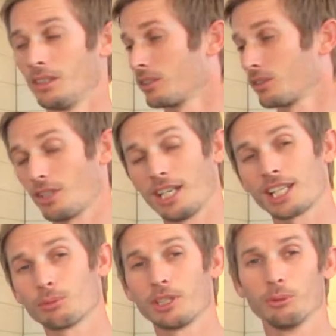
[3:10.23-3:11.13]
So the
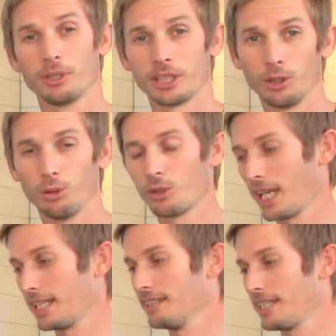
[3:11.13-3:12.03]
next one that we're going to look
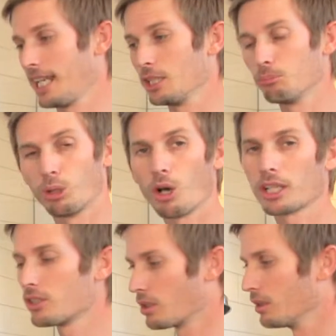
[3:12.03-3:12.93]
at is any
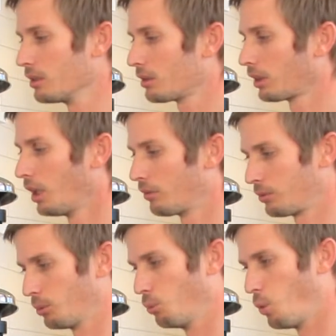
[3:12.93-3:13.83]
blockages
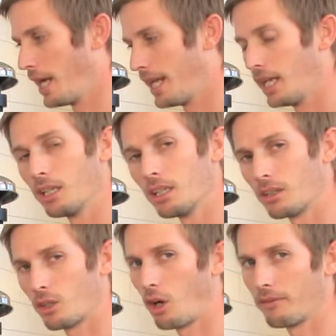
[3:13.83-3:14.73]
from where
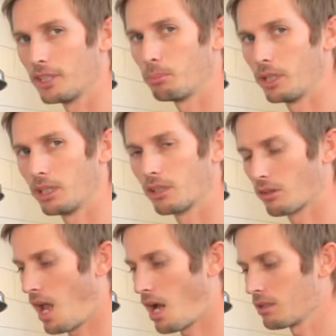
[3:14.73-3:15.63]
the coffee's being
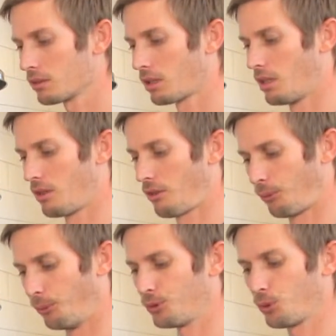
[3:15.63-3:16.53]
ground
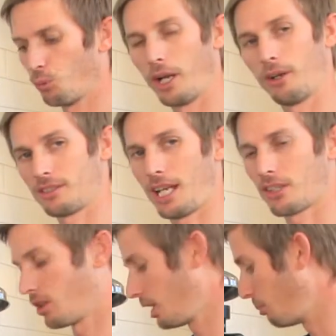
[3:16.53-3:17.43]
through to where it's
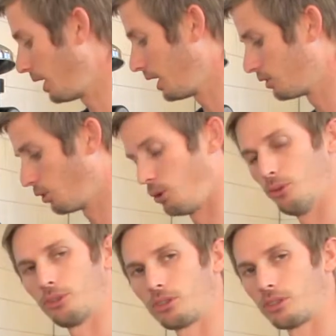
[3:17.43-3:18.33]
actually being
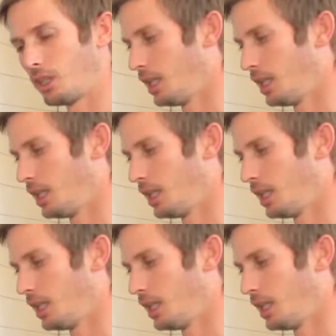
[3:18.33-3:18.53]
dosed.